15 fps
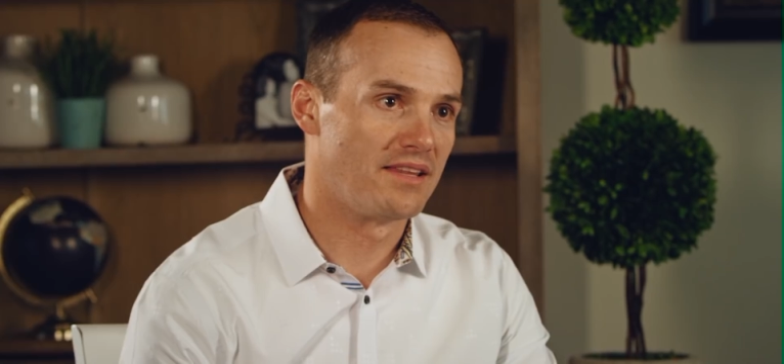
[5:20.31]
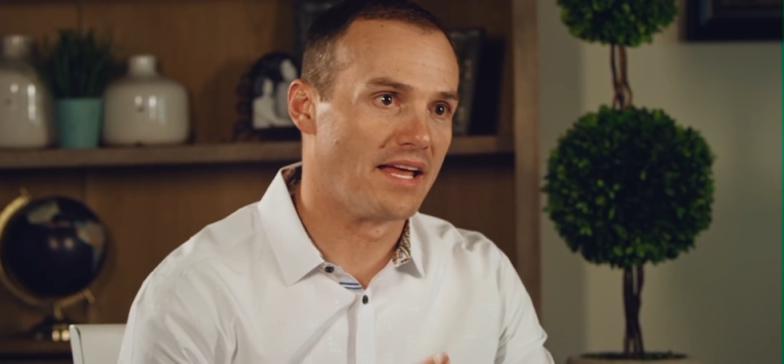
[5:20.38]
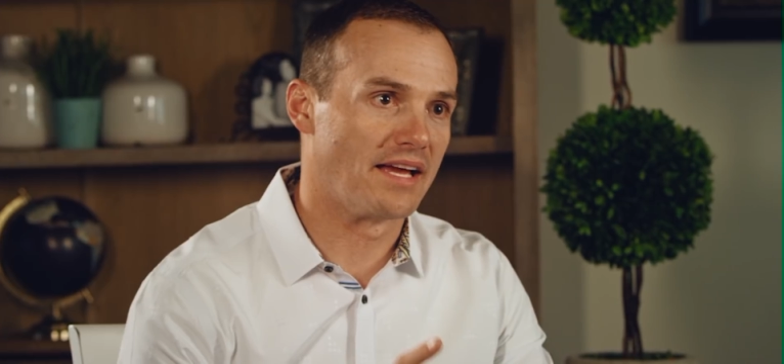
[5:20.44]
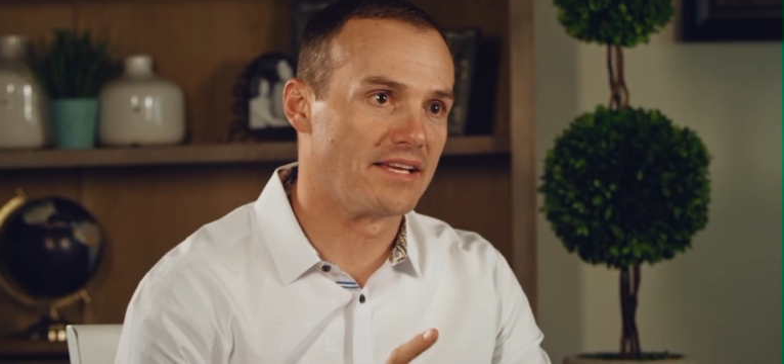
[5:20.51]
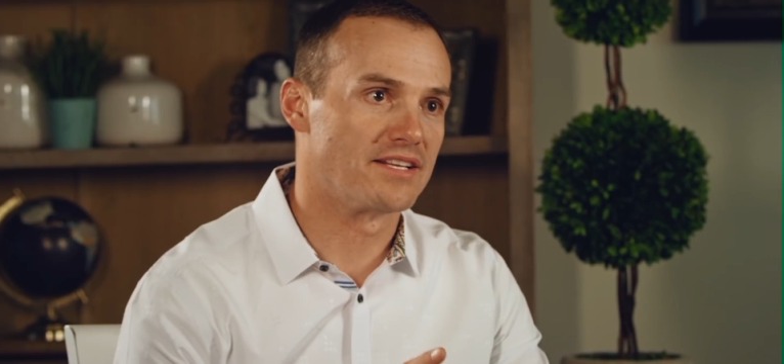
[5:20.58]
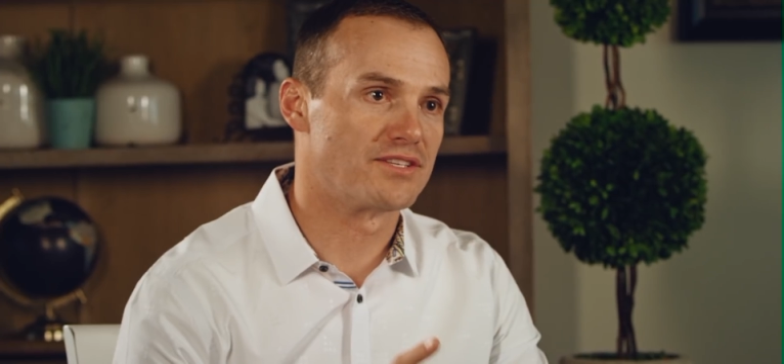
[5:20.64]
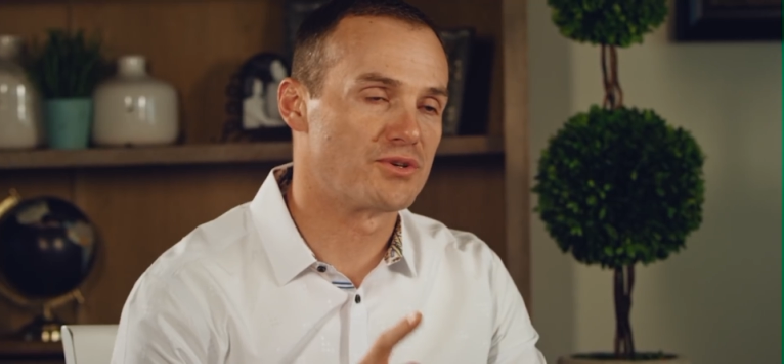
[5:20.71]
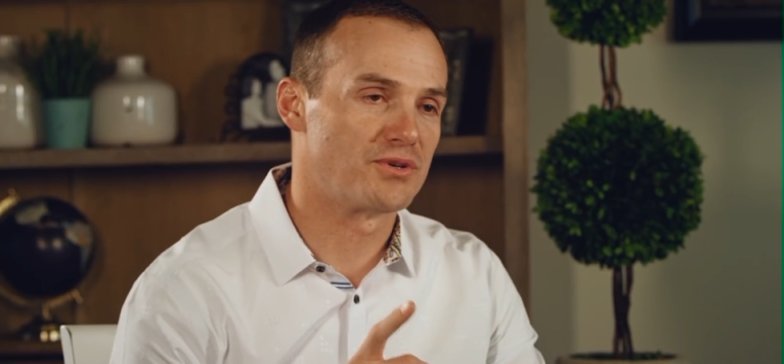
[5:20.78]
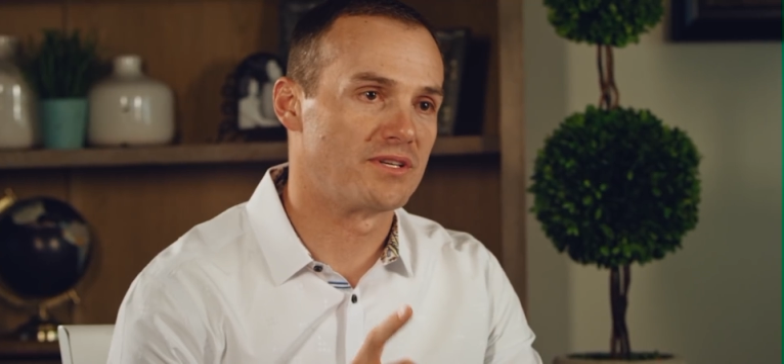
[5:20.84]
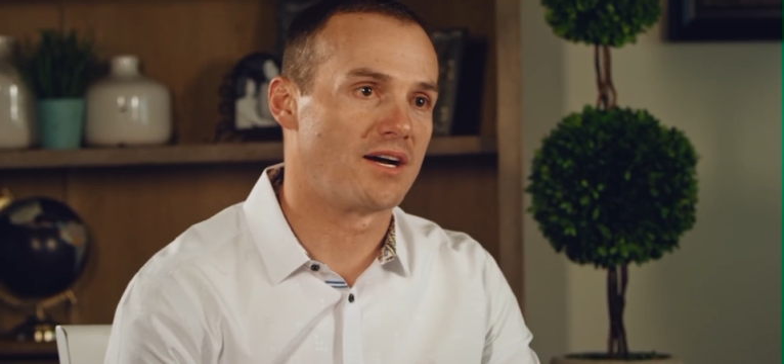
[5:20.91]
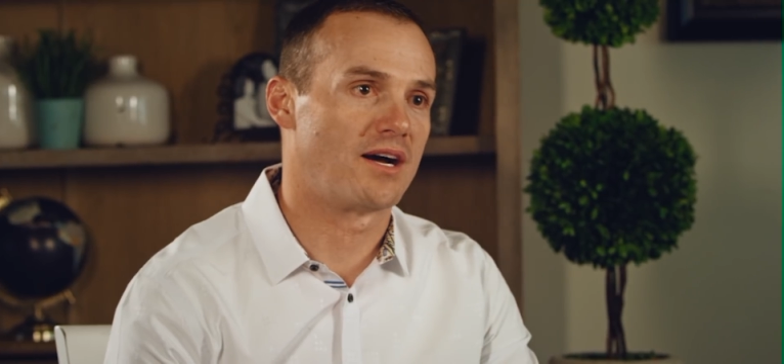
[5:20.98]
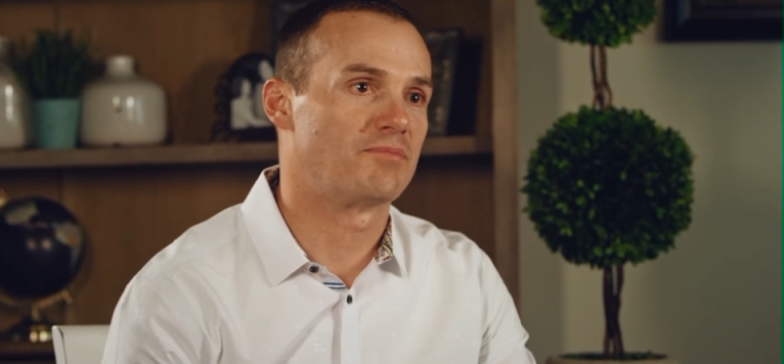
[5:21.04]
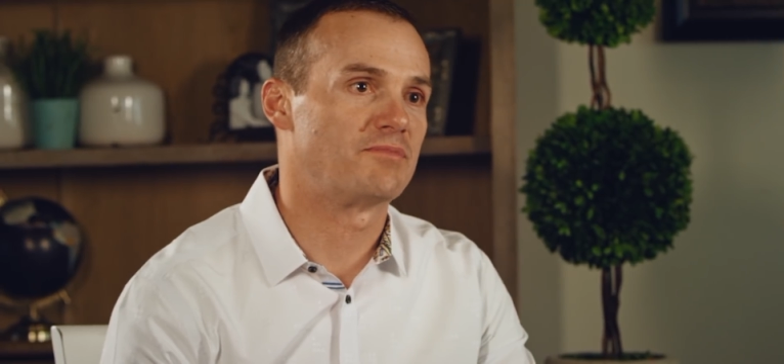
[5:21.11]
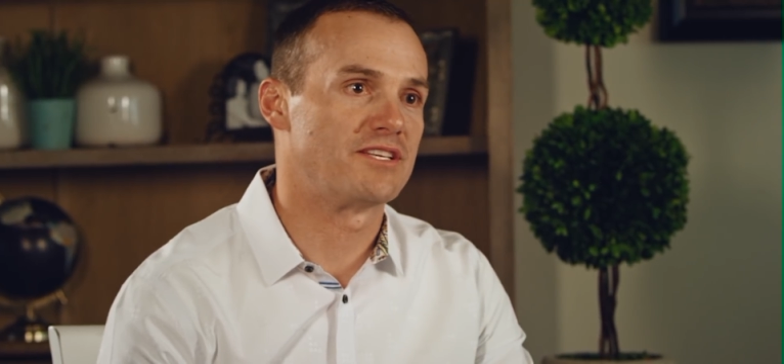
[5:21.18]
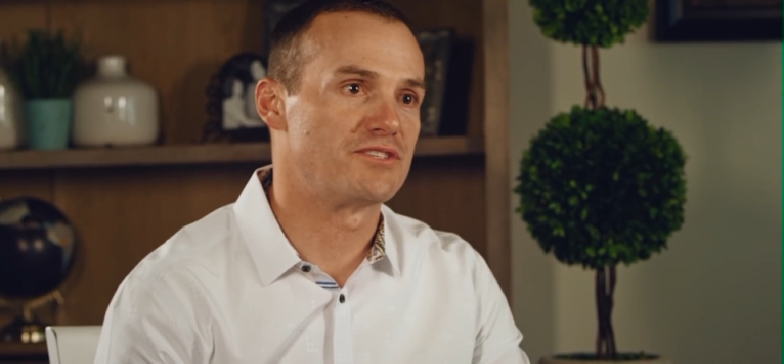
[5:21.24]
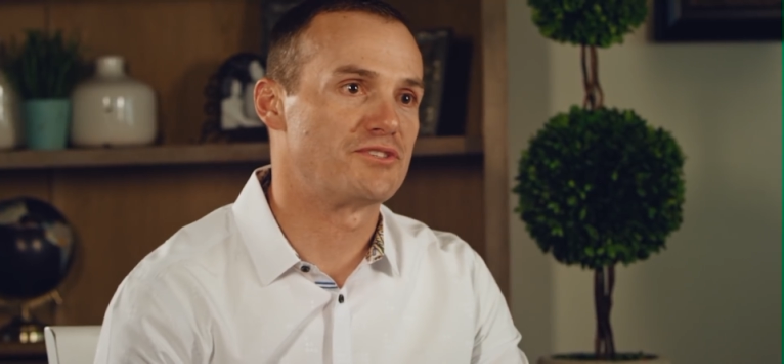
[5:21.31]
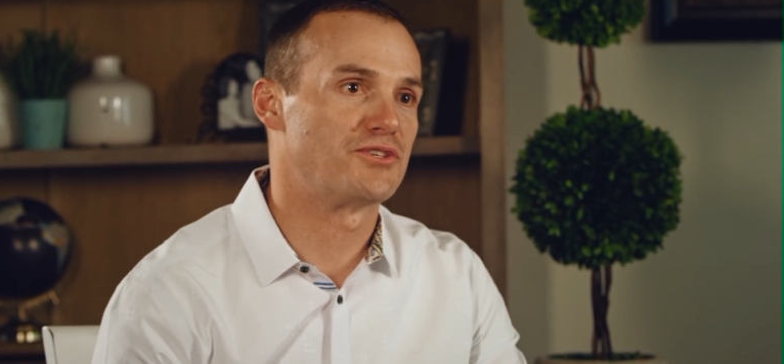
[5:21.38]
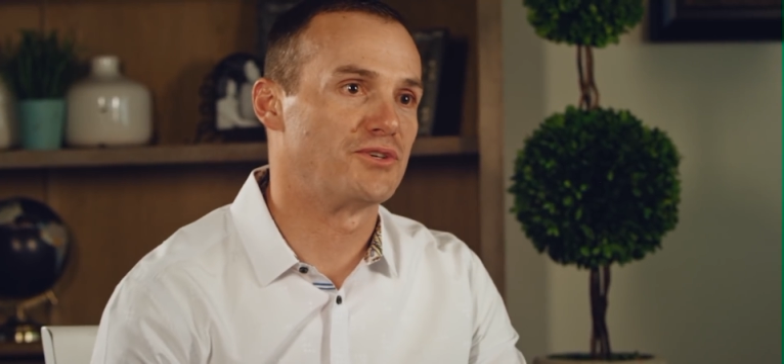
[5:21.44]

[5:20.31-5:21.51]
that get to adopt these